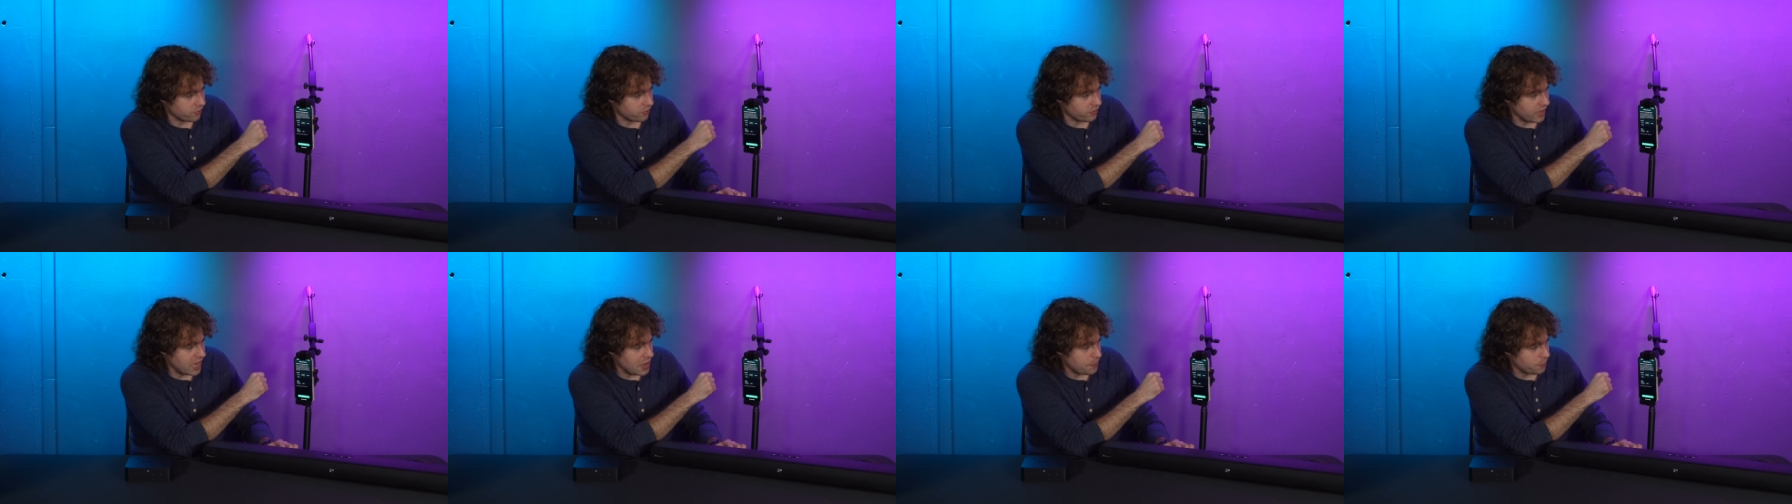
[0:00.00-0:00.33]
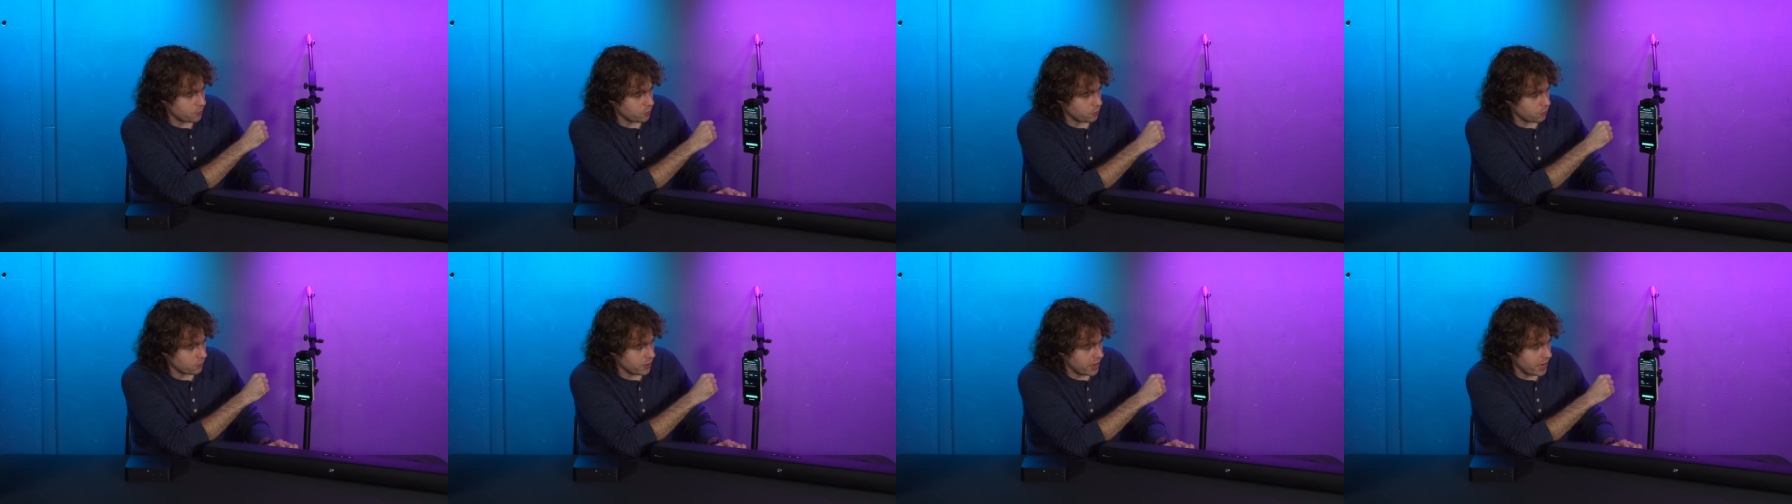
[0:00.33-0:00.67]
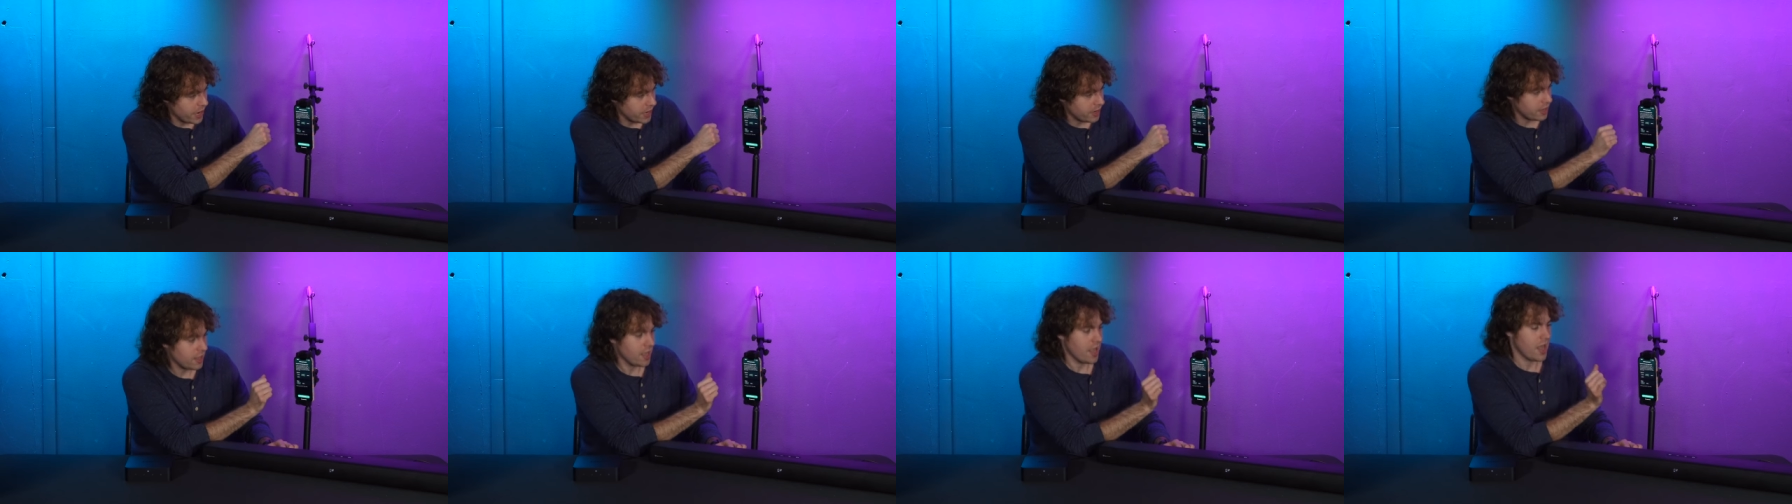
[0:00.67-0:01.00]
sample
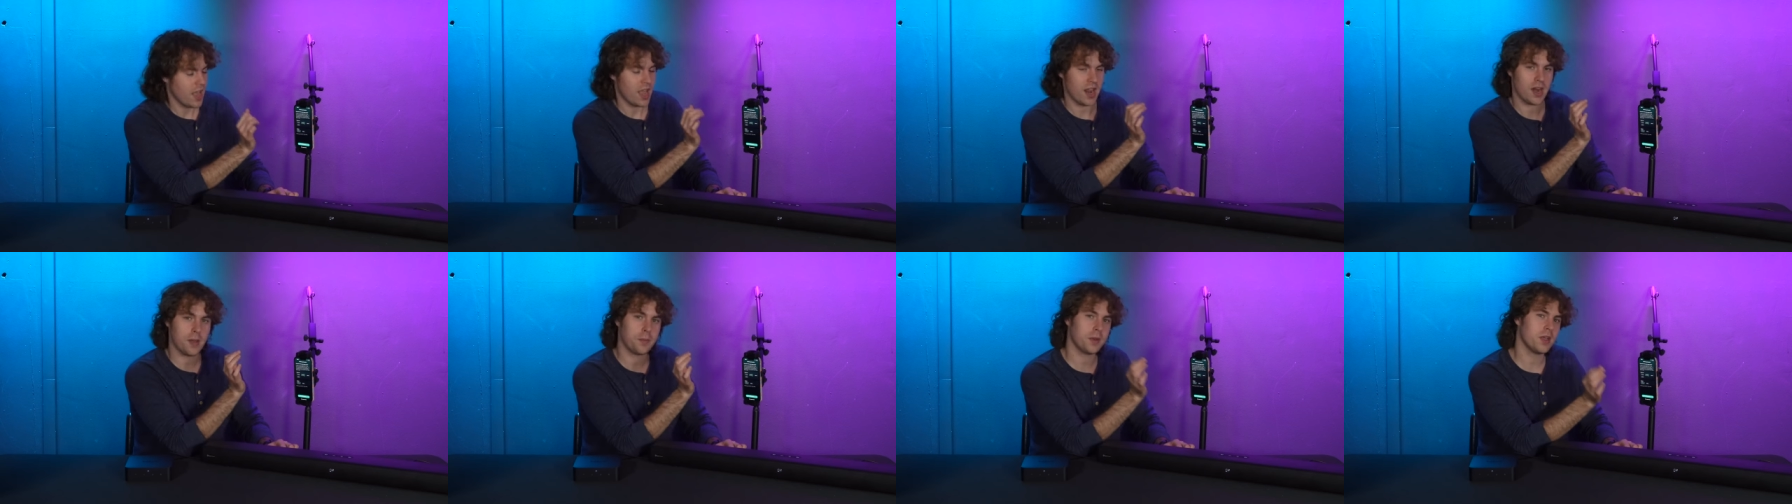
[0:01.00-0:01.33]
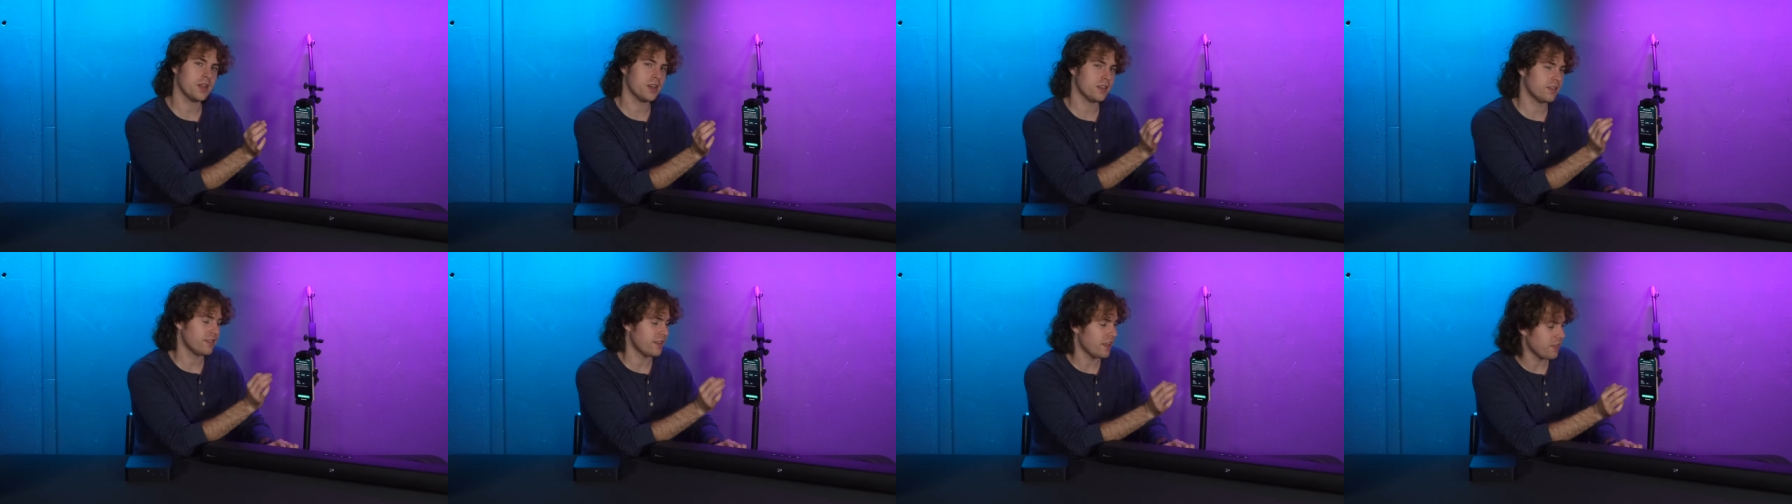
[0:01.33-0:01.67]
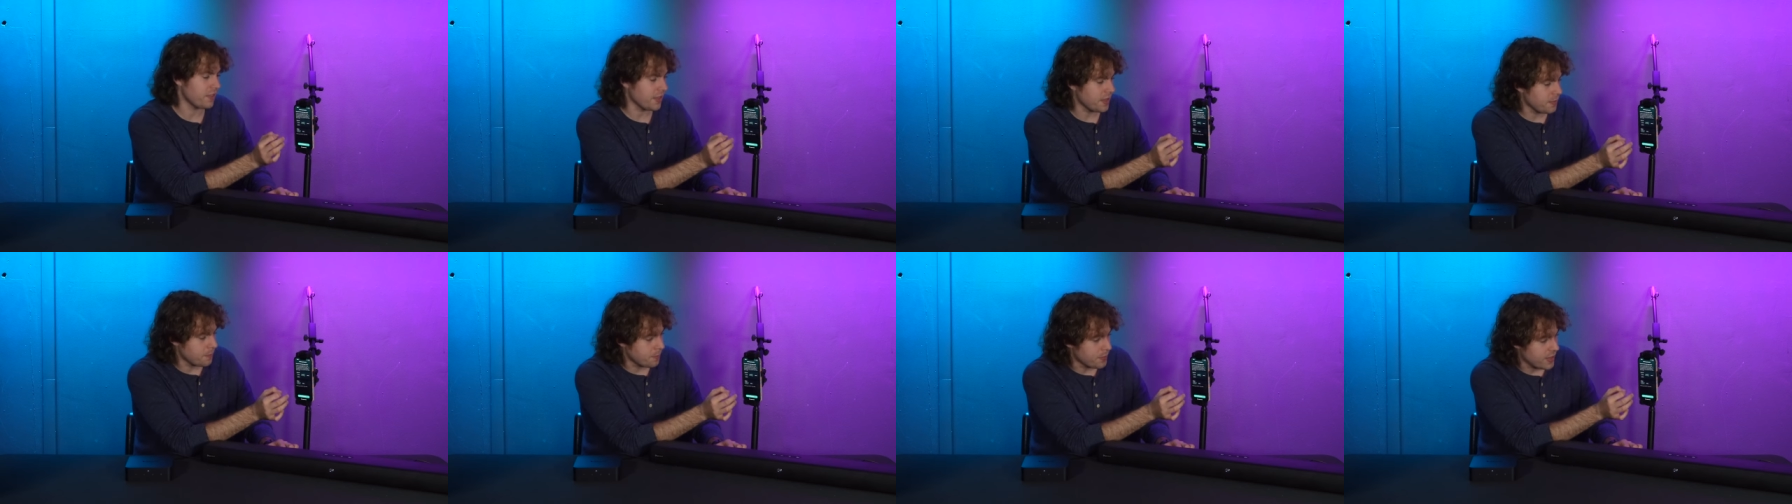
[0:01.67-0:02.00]
rate, and I'm gonna
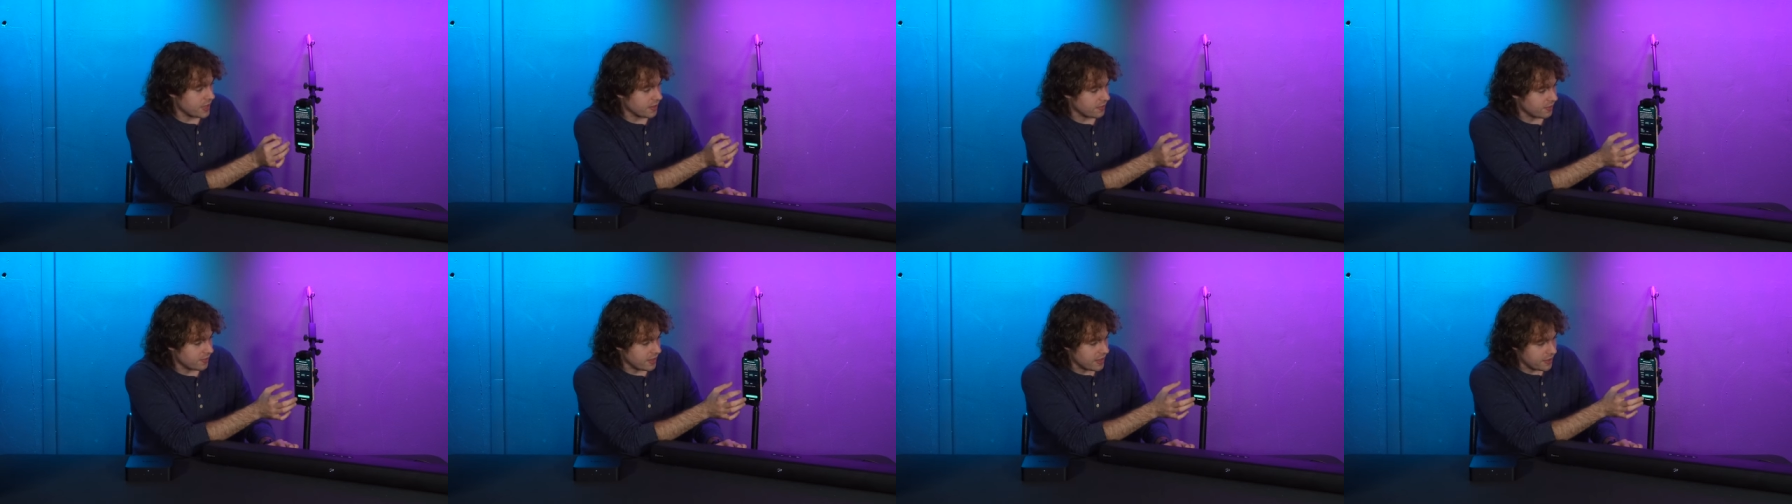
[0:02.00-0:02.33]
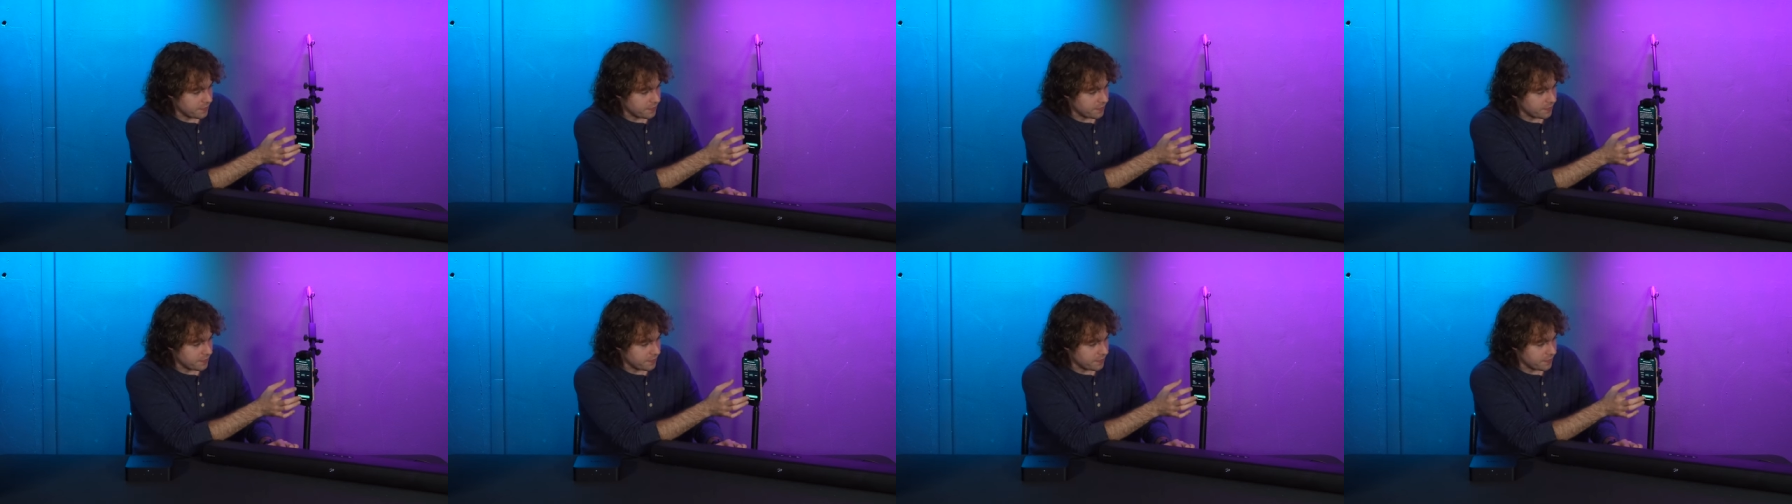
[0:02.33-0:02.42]
set the bit